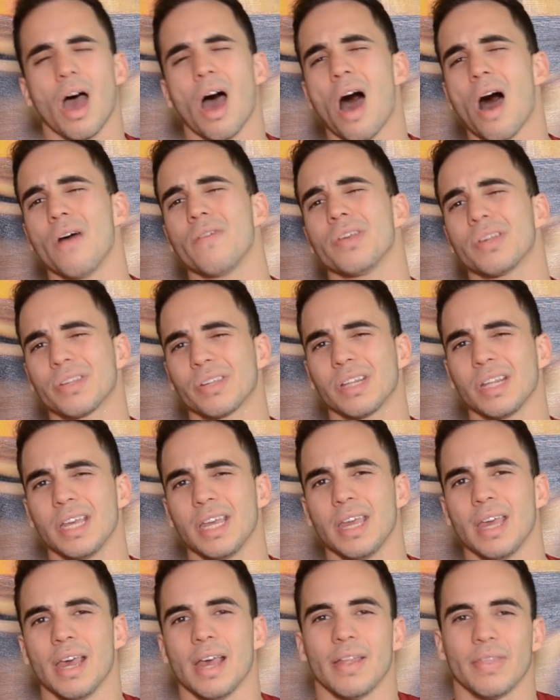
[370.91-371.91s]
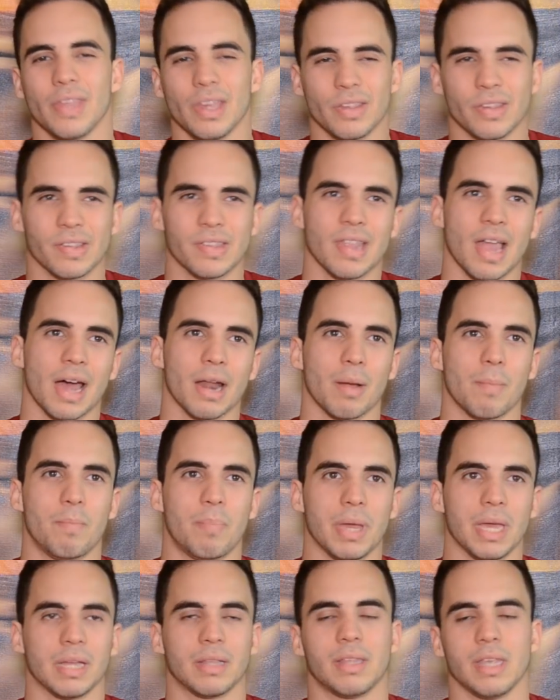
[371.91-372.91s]
Obviously, this is not a
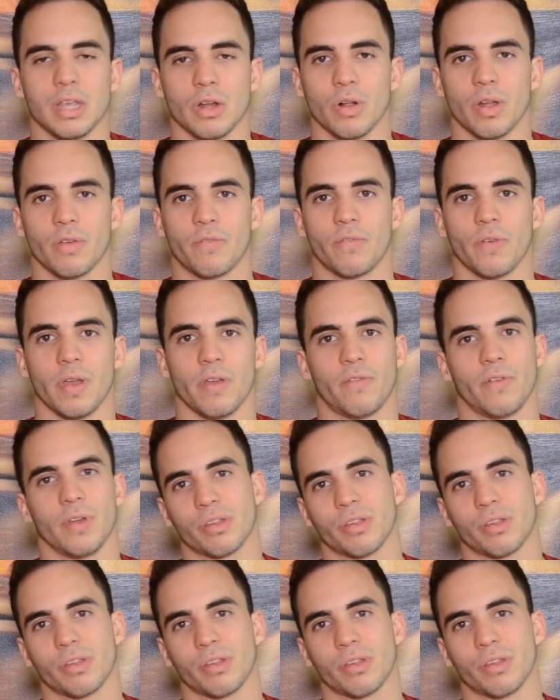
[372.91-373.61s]
big deal if